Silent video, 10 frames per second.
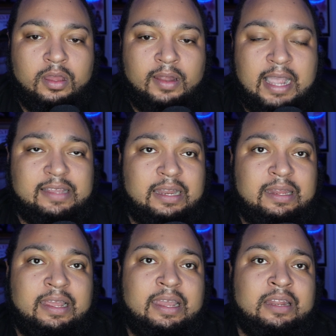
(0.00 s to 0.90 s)
like they
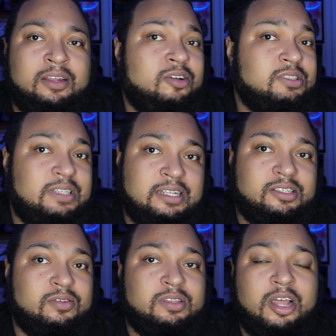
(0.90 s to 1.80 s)
did in Los Santos.